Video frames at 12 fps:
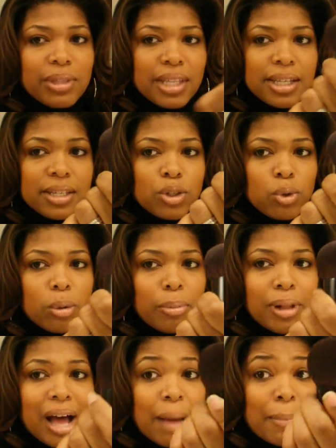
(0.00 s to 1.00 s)
use this to
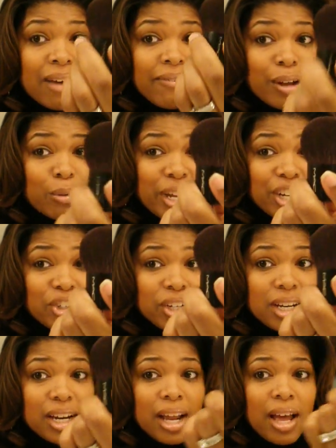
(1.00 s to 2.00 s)
apply my
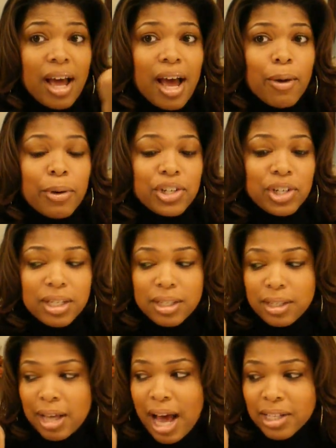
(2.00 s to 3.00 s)
foundation, which
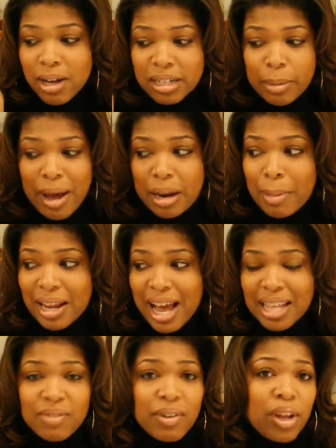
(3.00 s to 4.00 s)
is, I talked about in my
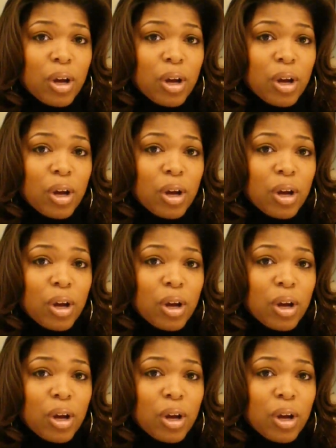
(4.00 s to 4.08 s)
last